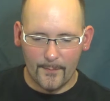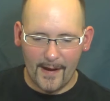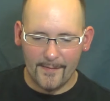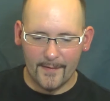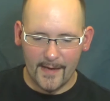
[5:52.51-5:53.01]

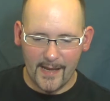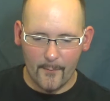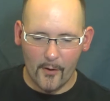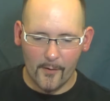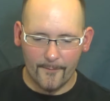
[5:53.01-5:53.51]
by the
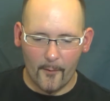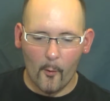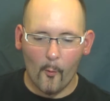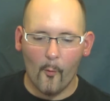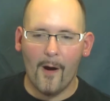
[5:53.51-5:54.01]
name of
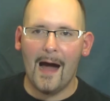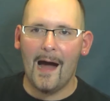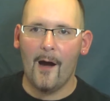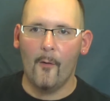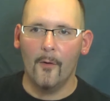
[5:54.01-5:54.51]

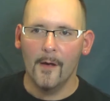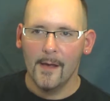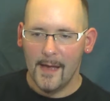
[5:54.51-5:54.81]
Wow.